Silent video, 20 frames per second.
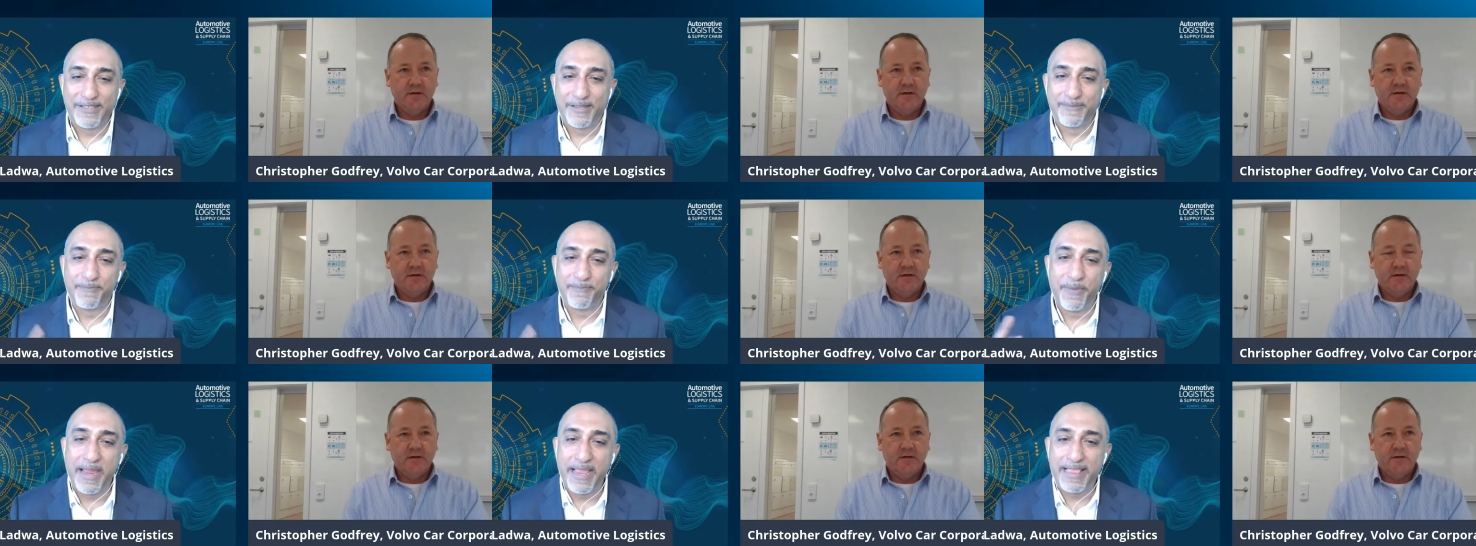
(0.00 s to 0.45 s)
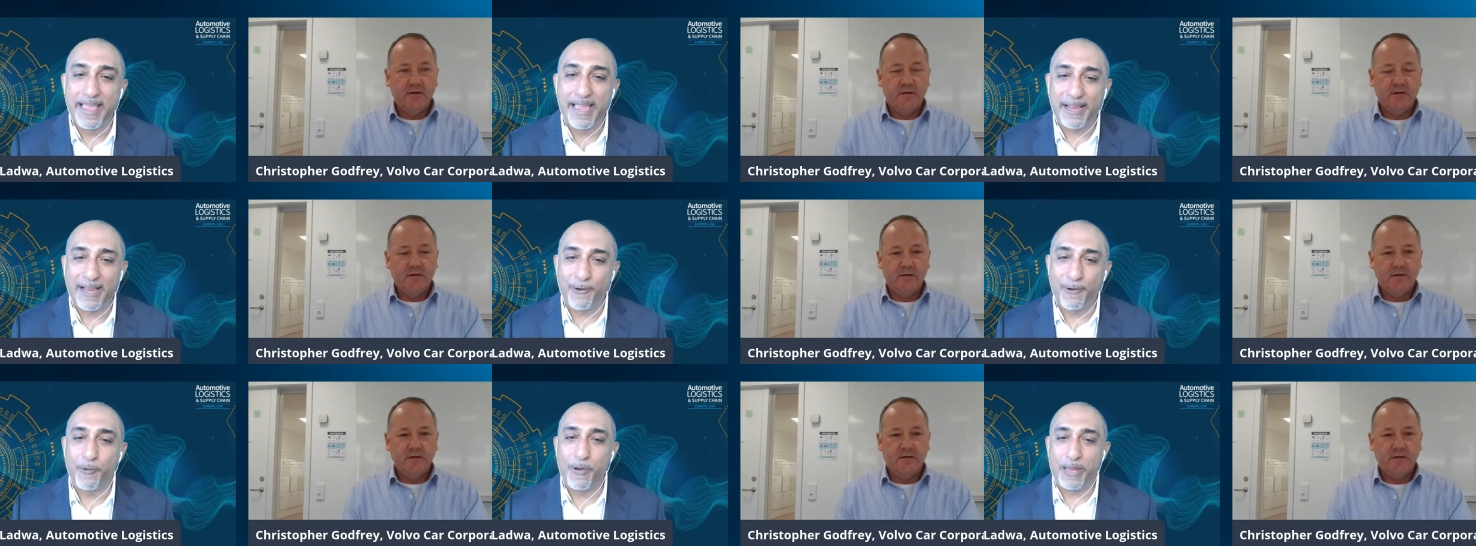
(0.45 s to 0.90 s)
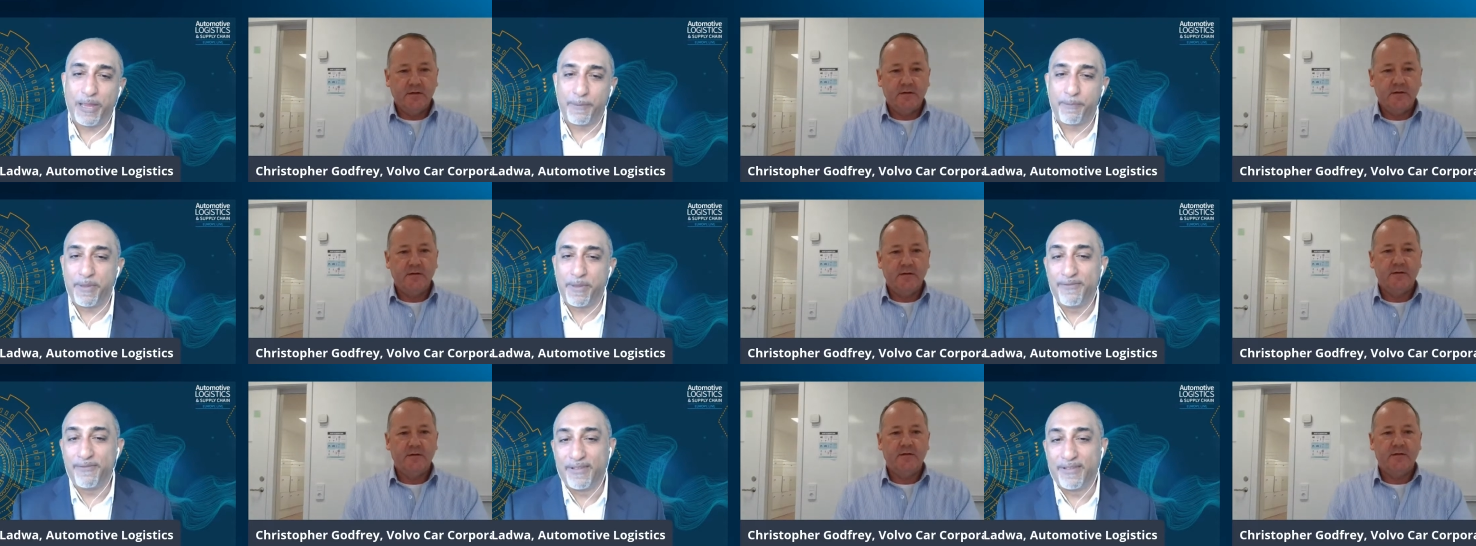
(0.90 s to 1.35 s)
Speaker 1: to make that quick
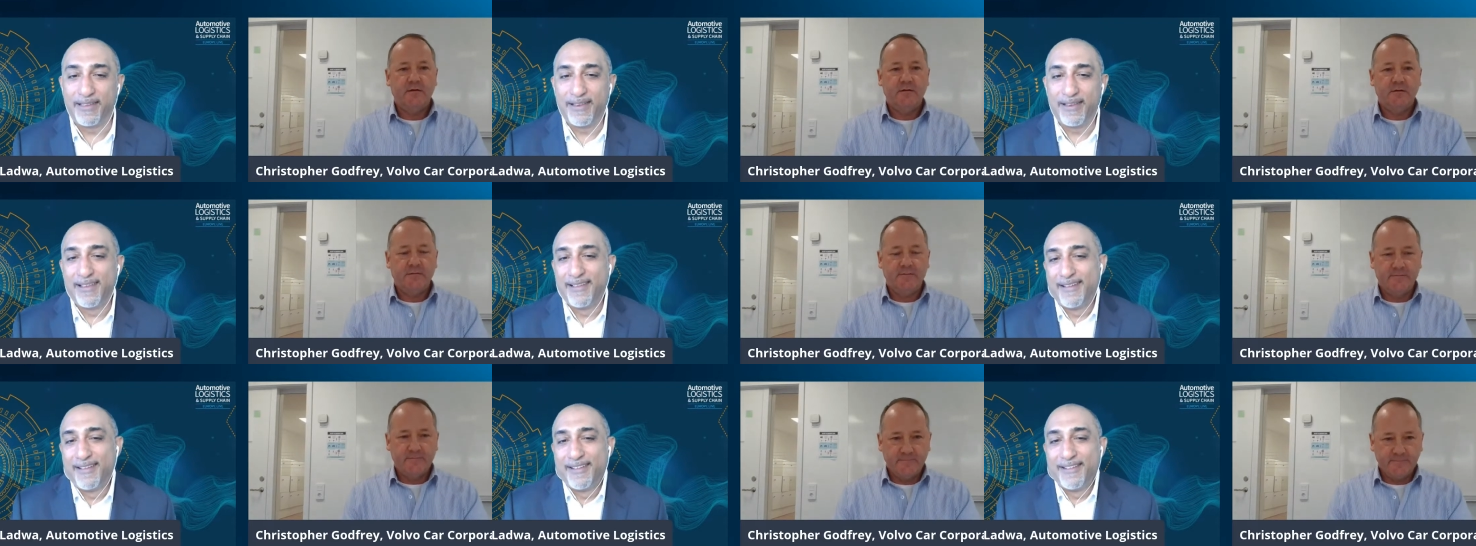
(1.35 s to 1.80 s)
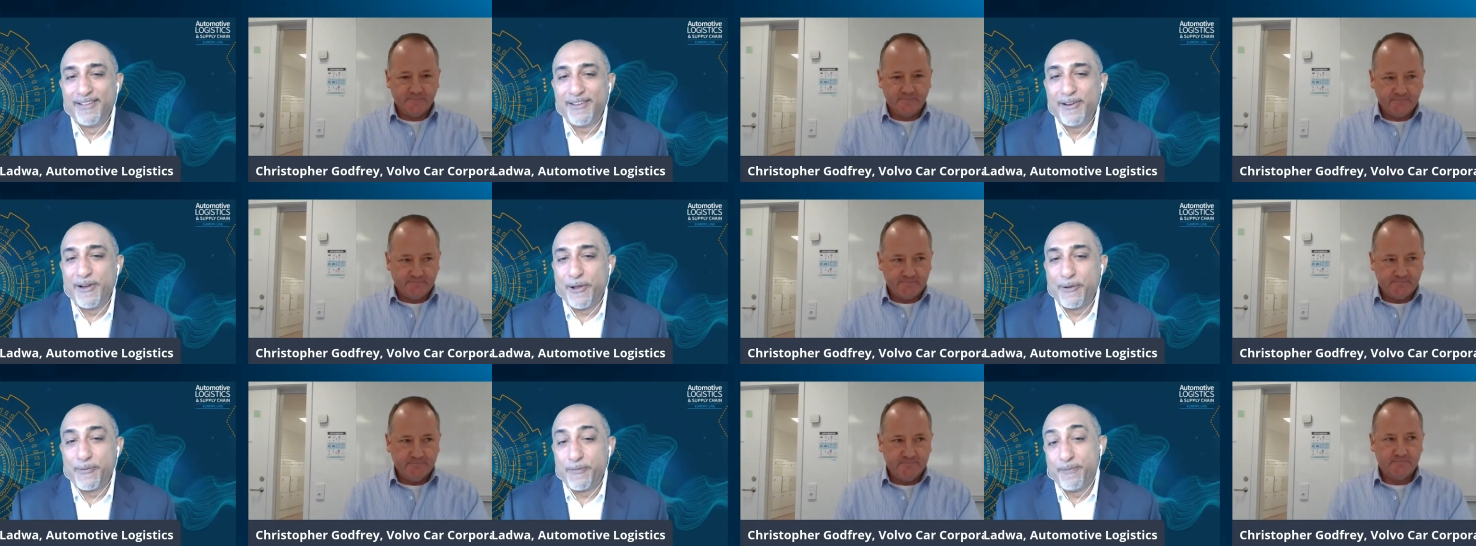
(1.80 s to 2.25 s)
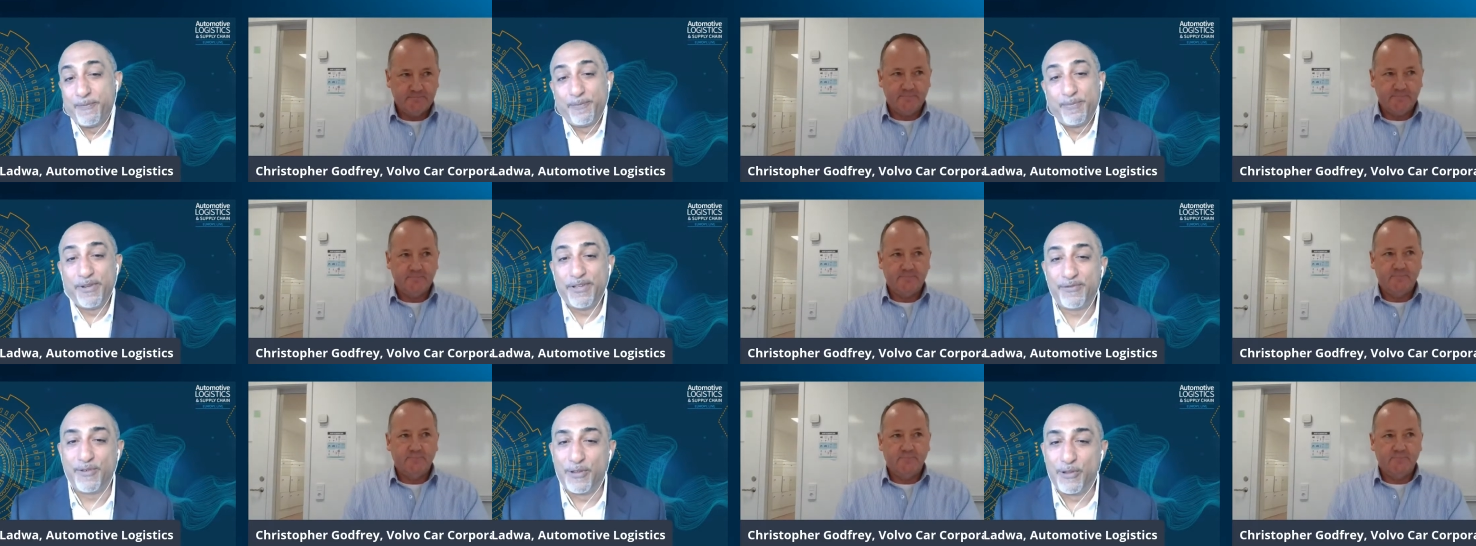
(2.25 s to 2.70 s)
pivot, you know,
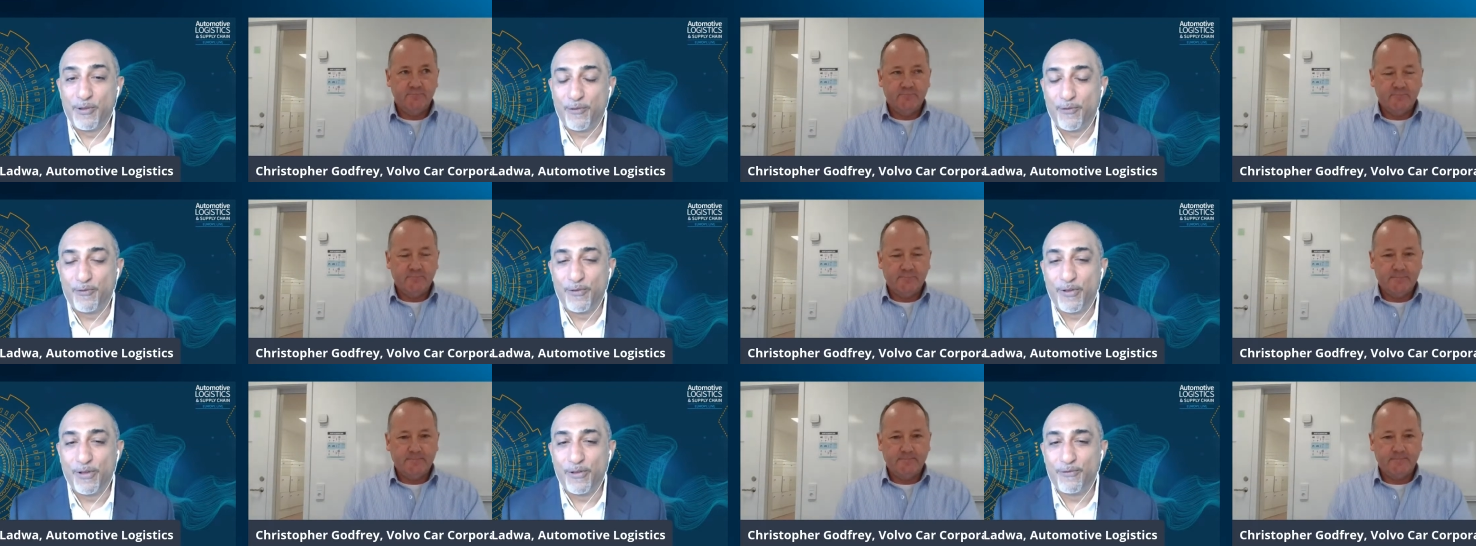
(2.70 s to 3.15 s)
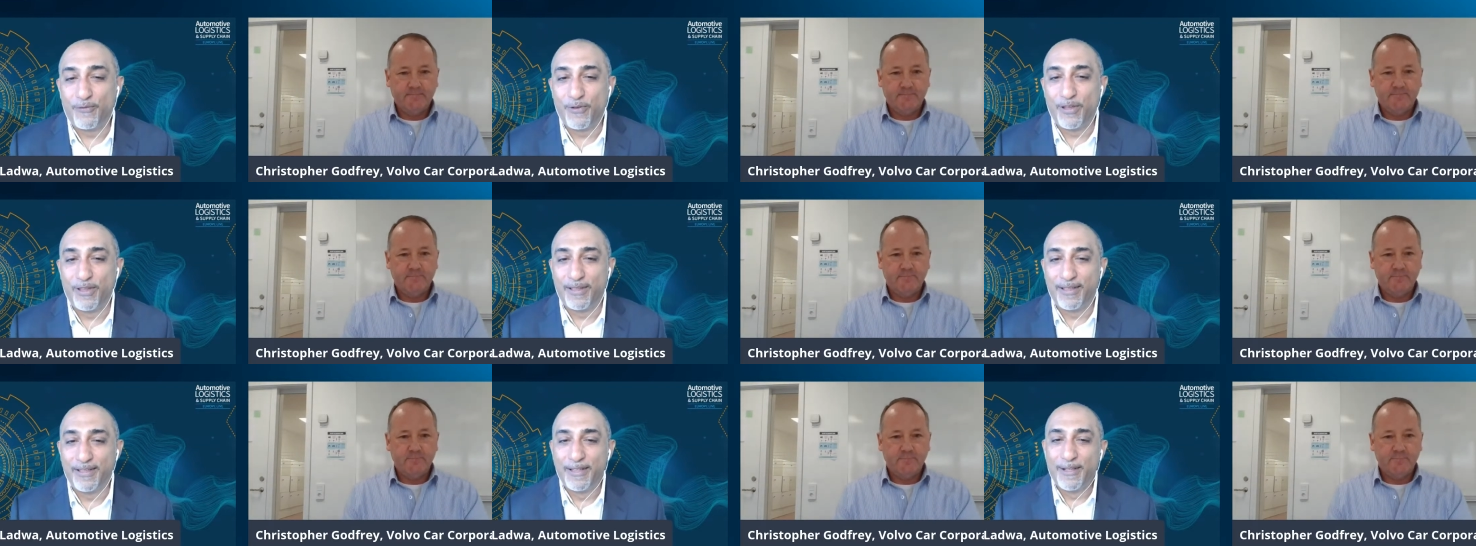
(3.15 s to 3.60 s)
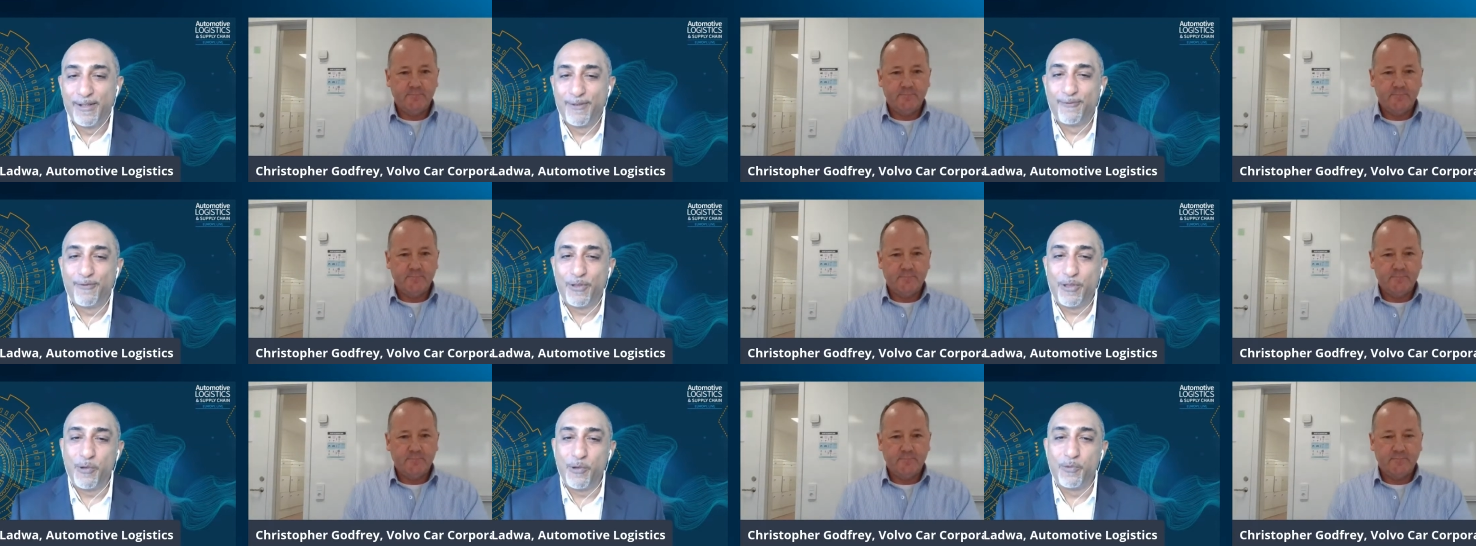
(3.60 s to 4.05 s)
plus for you for for,
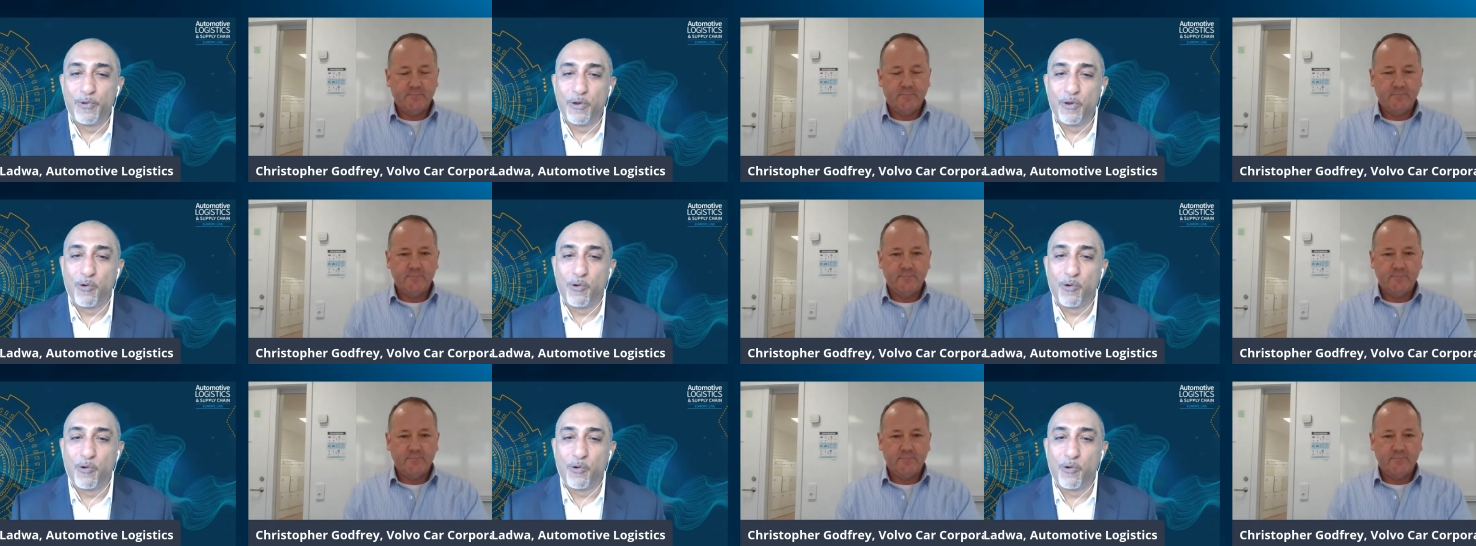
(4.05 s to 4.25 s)
for you and